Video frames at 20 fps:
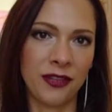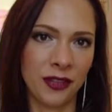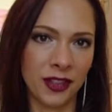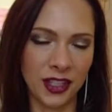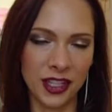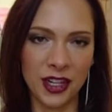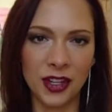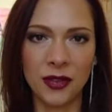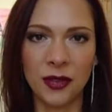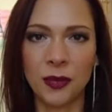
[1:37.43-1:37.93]

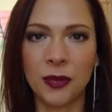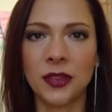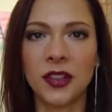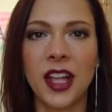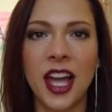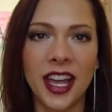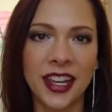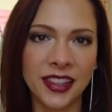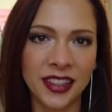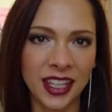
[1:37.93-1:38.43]
you know,
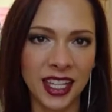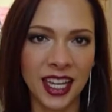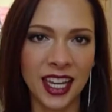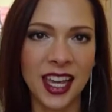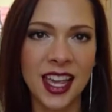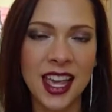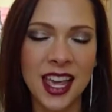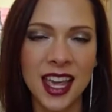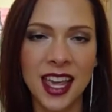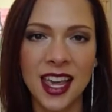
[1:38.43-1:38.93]

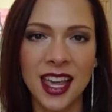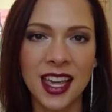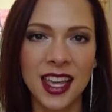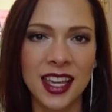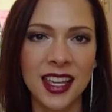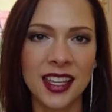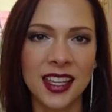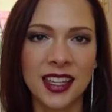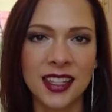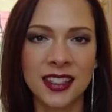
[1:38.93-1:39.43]
blindly
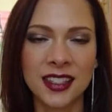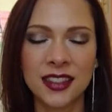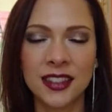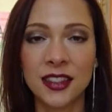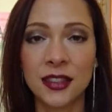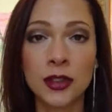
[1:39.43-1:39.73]
is